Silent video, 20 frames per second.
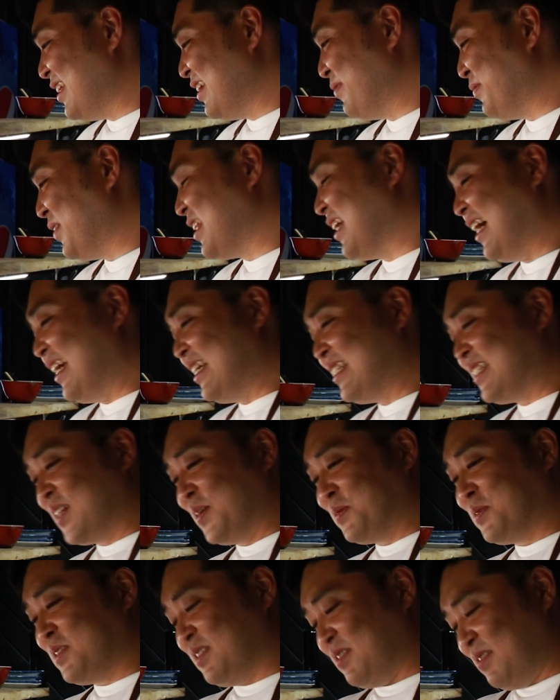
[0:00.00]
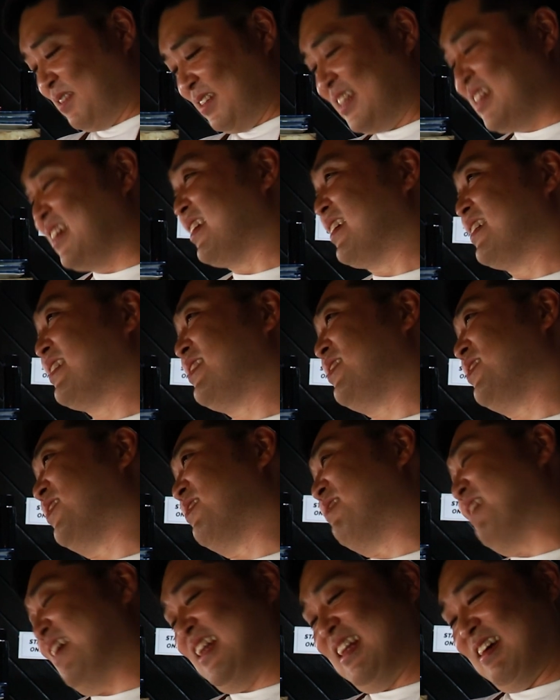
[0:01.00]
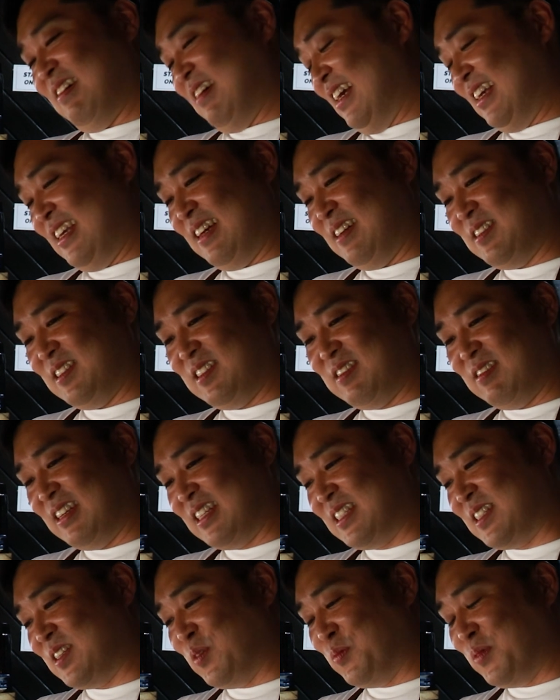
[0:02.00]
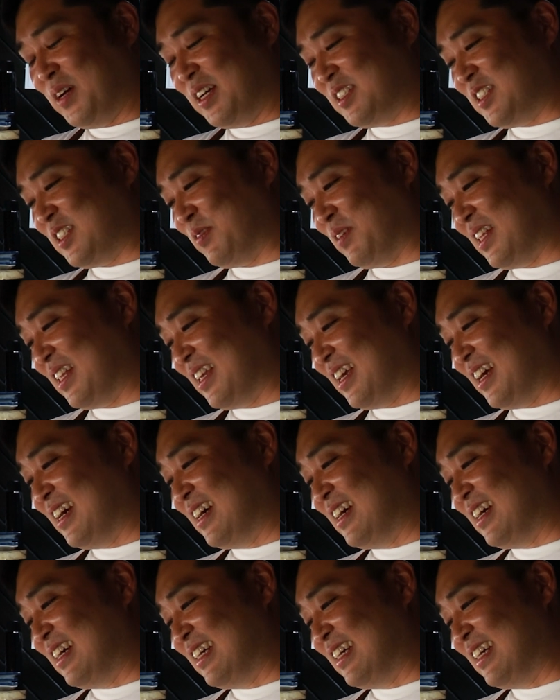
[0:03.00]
But I stopped drinking, so right now I cannot drink so much. But yeah.